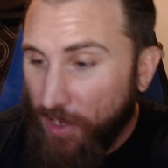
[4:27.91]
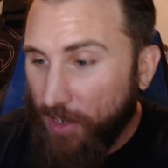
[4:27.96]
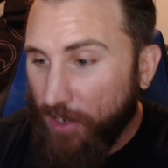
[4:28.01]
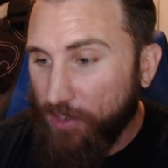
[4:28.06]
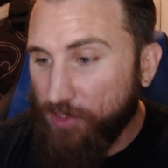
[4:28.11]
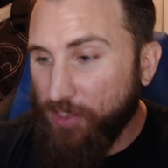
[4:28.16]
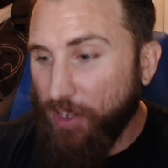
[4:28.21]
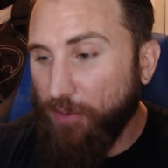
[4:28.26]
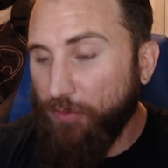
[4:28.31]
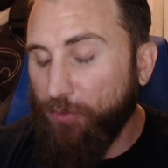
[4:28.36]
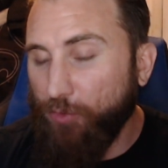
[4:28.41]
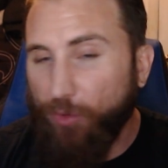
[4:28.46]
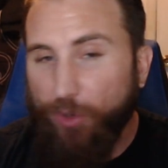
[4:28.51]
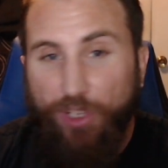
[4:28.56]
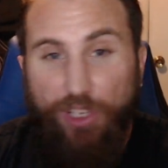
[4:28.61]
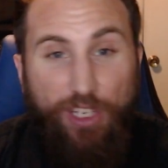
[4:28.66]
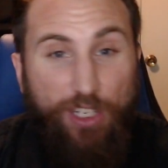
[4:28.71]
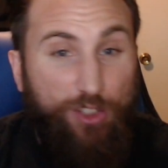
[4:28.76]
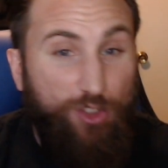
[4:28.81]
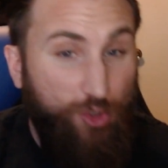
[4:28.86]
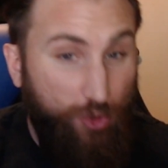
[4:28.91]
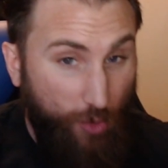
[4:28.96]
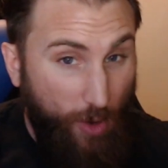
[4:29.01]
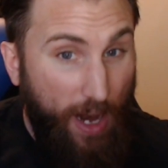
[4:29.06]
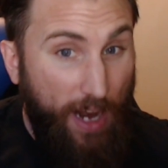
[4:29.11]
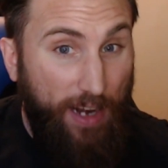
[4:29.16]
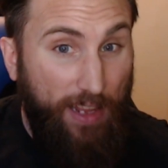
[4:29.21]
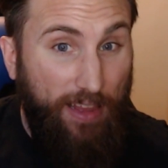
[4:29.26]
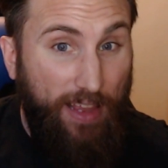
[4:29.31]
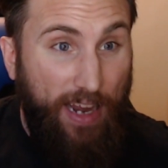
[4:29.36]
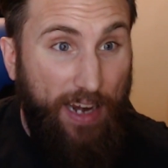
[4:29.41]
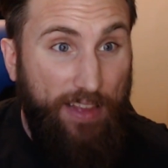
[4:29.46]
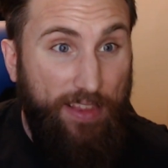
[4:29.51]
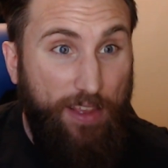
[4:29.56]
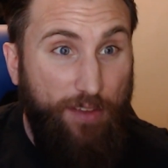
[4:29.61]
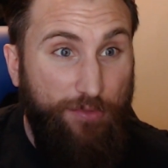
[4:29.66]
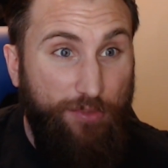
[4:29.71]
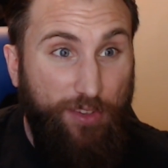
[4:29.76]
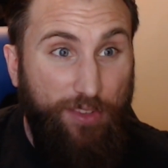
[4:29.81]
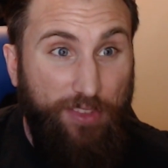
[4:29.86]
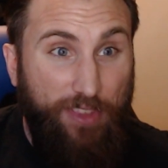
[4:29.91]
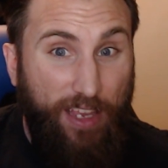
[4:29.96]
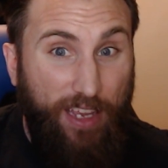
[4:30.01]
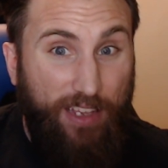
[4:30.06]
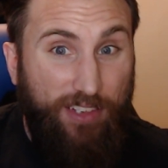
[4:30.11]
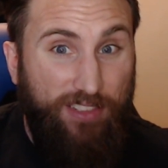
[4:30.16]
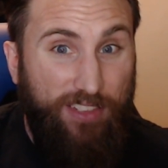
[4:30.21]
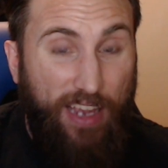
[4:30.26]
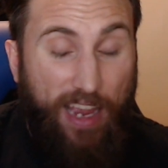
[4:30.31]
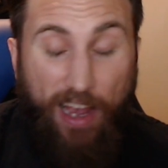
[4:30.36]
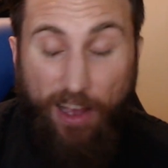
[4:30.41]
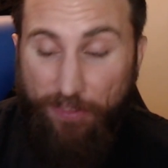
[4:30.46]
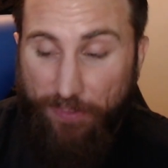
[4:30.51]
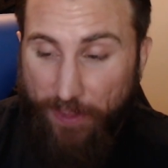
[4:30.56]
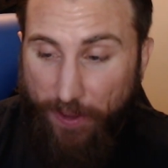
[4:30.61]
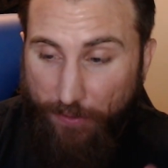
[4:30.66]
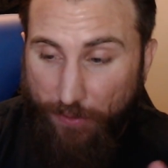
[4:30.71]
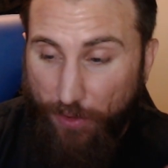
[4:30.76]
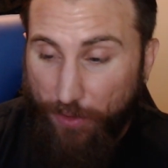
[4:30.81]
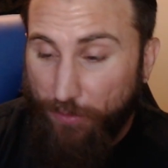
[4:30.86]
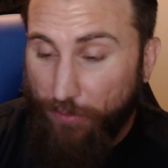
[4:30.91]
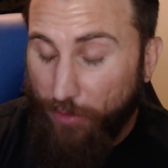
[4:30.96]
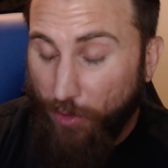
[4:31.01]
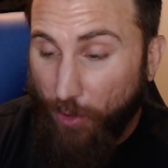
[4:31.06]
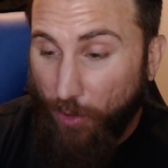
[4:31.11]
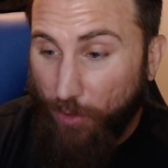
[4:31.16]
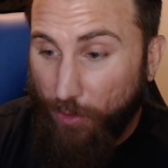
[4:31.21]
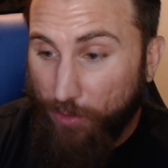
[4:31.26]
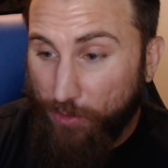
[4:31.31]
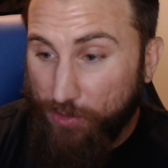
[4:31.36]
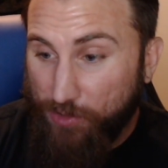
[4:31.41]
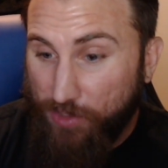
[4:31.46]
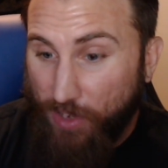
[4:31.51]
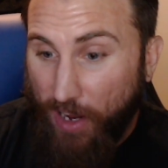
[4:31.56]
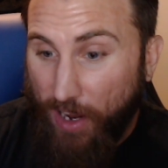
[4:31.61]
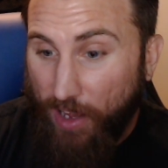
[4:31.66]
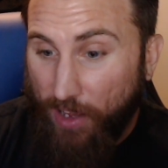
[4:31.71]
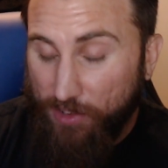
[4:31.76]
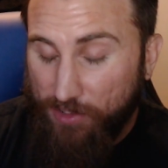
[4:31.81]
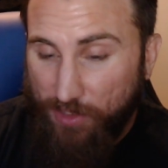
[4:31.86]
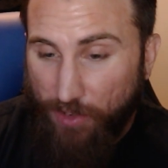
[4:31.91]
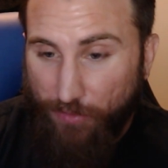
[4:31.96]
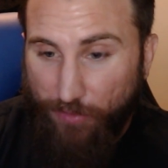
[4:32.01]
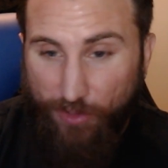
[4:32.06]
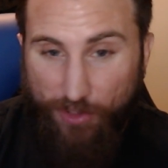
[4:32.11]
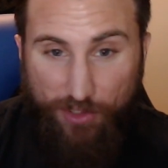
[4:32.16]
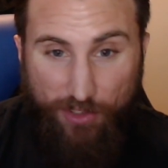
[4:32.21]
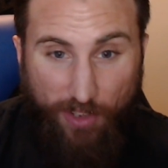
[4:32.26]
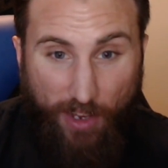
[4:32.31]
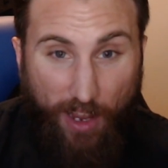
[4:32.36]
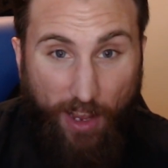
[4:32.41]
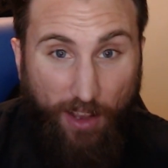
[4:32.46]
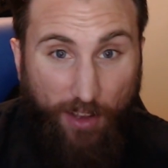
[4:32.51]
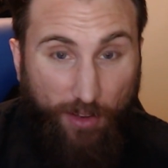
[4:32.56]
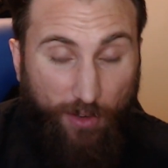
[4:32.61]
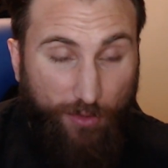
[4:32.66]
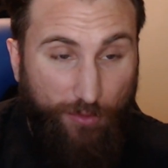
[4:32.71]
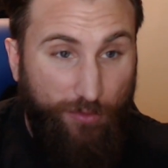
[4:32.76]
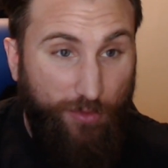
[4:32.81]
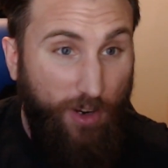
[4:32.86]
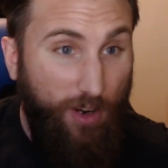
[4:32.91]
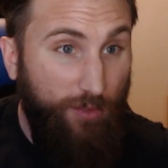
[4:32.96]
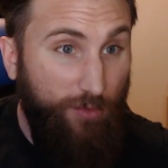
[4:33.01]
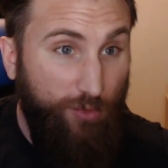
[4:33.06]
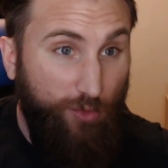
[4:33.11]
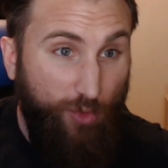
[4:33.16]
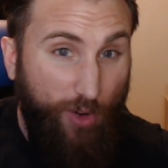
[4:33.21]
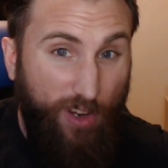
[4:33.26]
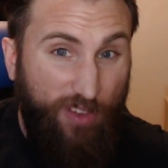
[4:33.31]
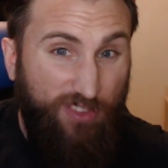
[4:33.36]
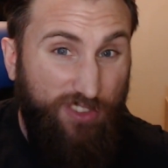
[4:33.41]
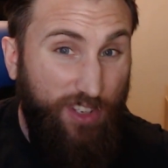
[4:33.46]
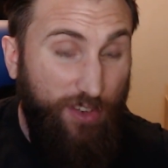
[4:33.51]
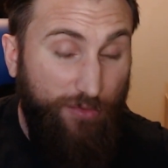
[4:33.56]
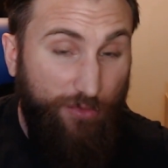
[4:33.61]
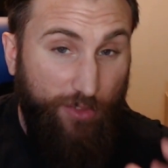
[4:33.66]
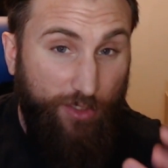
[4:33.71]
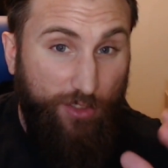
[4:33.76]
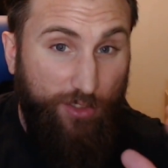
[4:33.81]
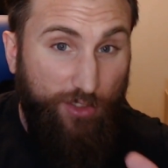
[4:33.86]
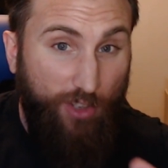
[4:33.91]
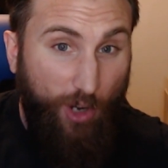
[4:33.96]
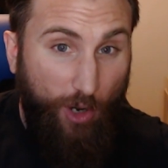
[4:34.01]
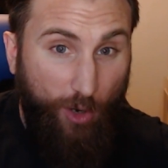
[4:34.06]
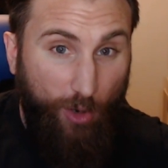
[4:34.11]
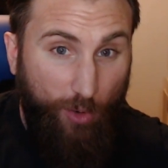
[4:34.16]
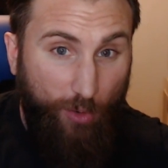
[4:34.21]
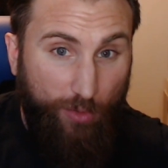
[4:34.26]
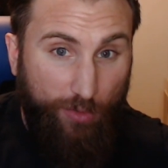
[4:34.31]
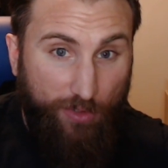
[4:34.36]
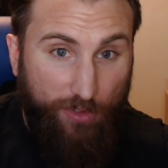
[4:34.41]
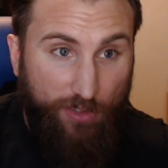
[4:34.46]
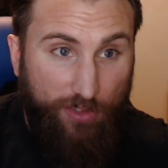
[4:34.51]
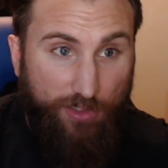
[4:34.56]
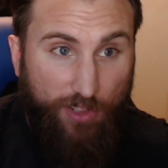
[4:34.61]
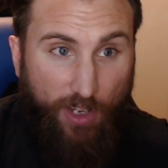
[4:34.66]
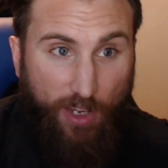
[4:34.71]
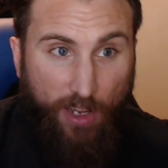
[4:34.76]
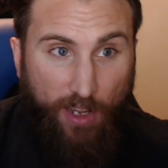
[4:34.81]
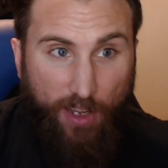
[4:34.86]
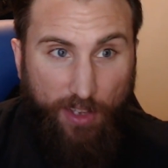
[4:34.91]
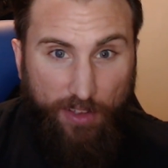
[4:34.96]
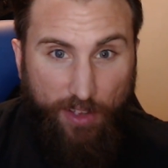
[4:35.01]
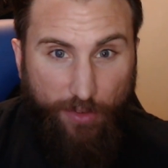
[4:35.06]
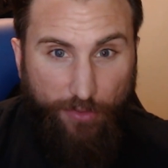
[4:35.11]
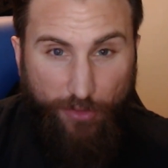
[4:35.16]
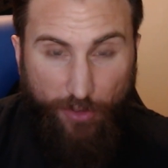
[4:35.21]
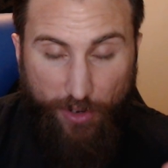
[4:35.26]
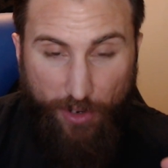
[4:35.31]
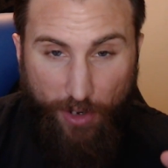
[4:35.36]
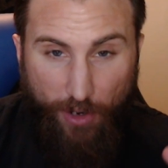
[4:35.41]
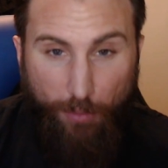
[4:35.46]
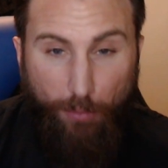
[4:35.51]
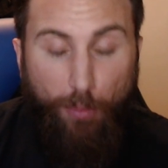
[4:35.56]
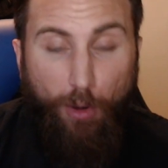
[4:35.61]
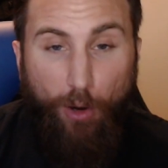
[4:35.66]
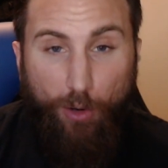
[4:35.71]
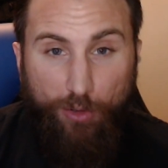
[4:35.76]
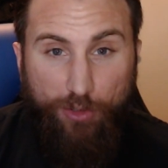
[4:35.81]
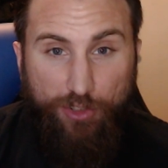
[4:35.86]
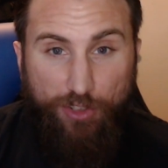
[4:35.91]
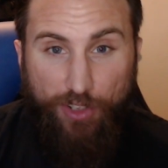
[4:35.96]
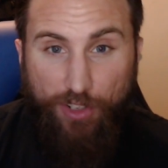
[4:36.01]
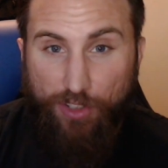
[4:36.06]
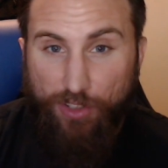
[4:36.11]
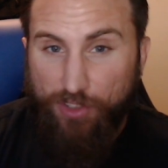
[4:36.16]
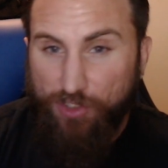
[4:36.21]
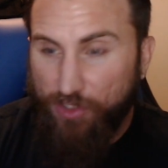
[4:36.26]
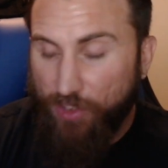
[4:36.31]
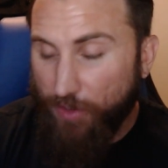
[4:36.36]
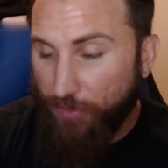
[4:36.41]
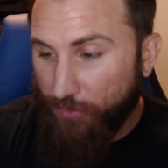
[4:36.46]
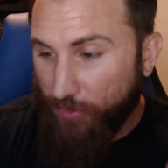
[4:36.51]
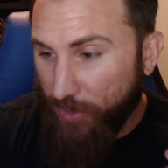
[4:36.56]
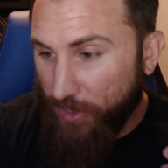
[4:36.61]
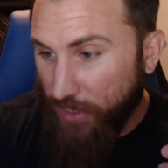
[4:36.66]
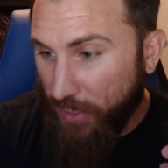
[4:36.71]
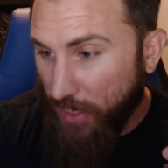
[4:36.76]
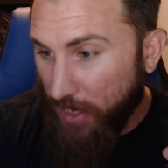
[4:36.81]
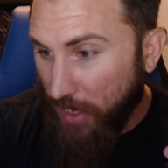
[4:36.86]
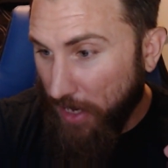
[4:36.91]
because they've really tried a lot of different things out, different vocal styles, different style of riffs, different tones, different emotions, different